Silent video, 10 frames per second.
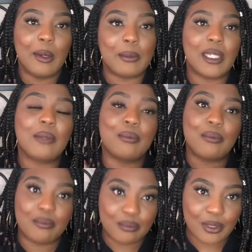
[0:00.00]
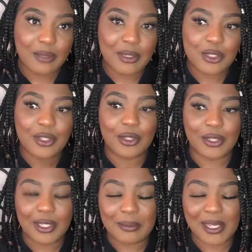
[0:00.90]
But pretty much the
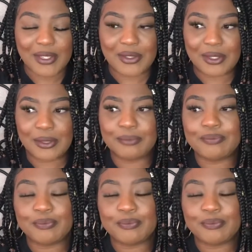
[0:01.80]
learning ambassador